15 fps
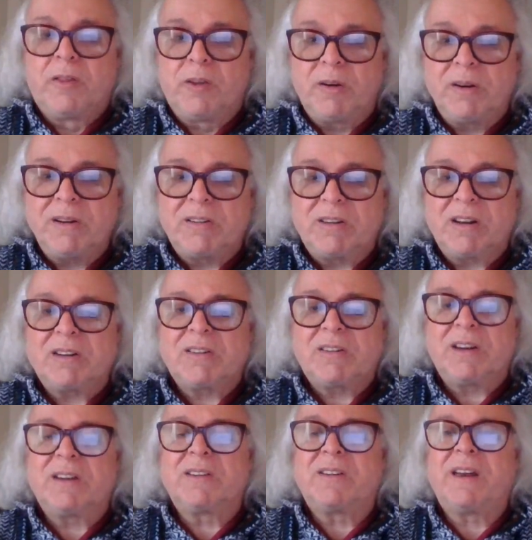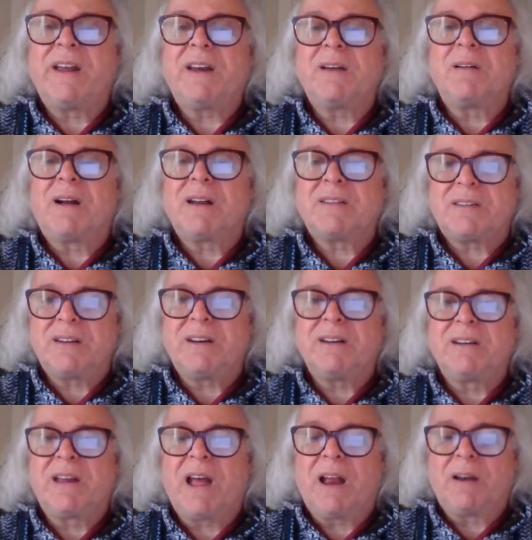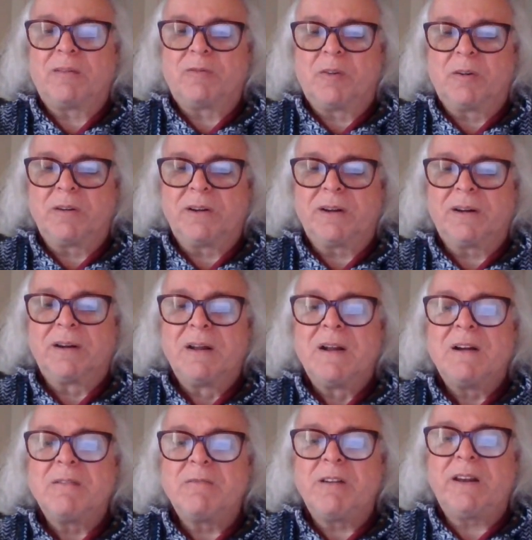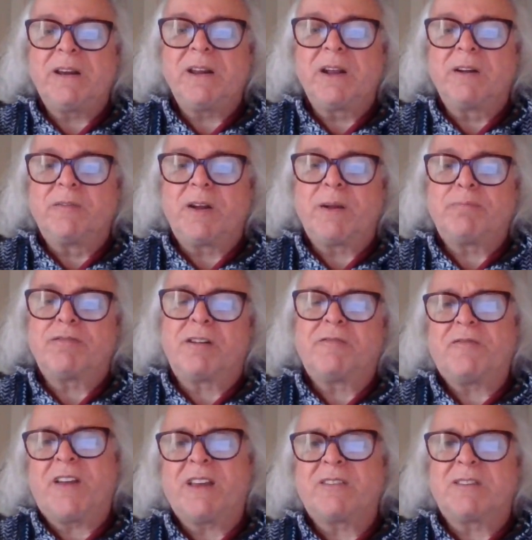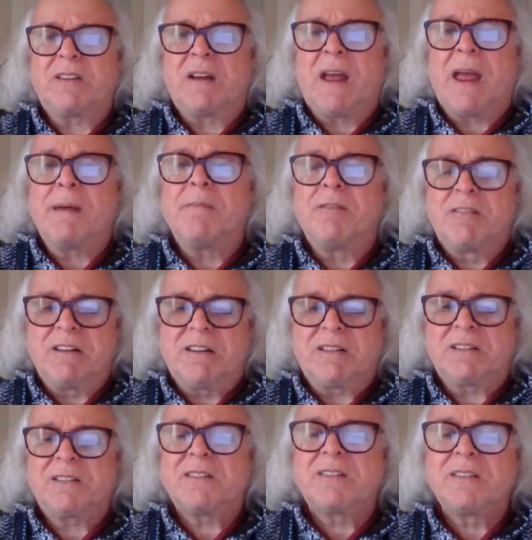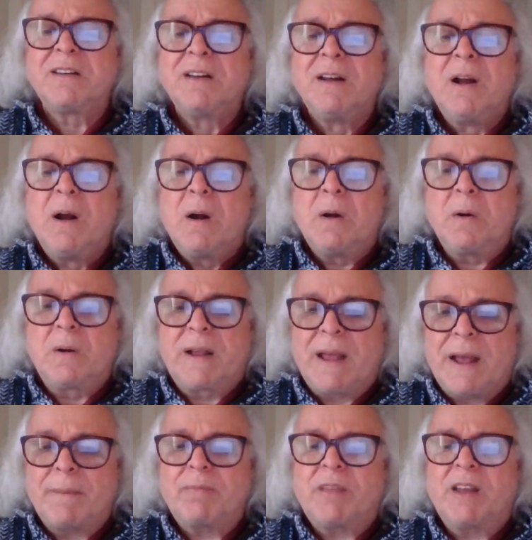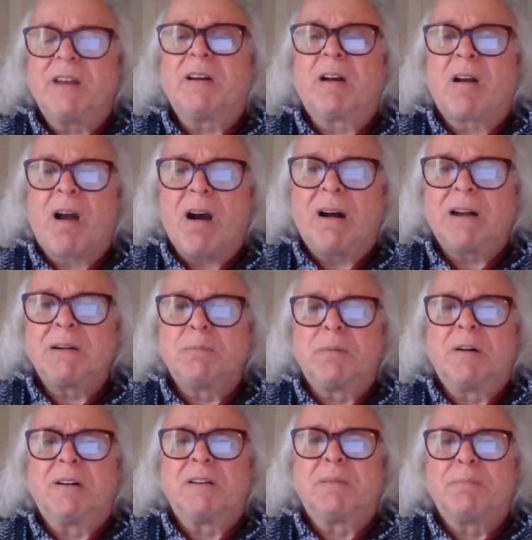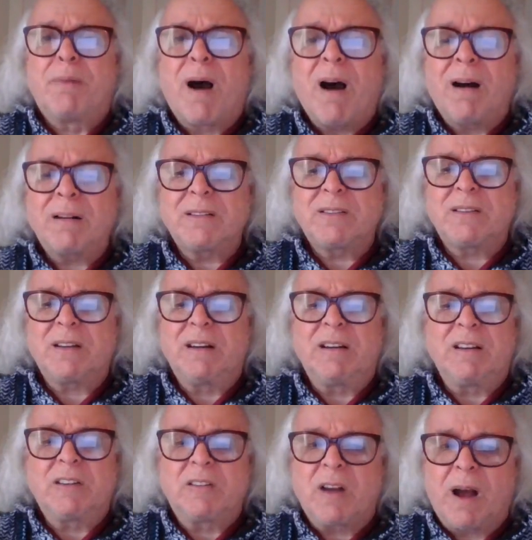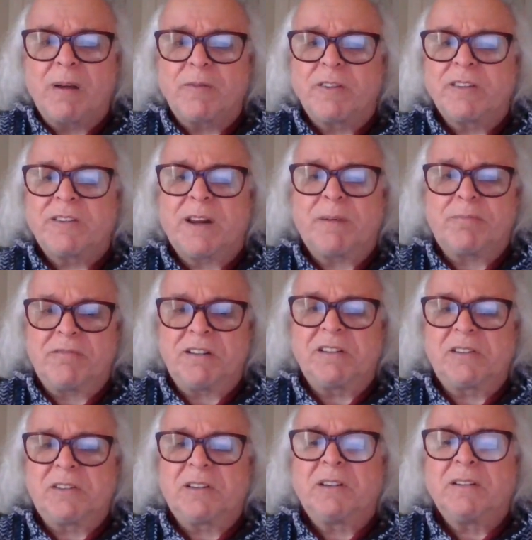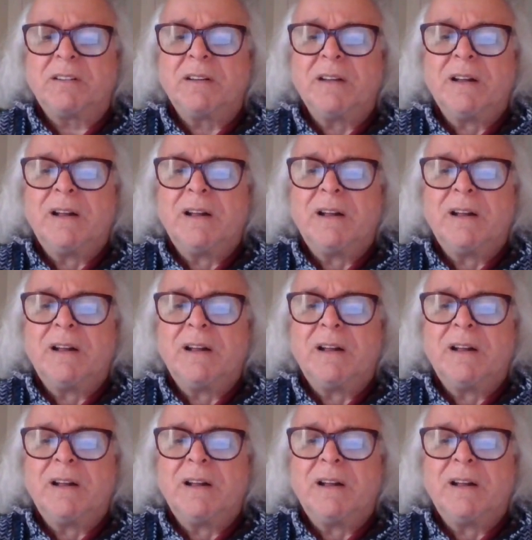36 years later, I sit in California reading of a professor emeritus who kept in a cardboard box in his office at Princeton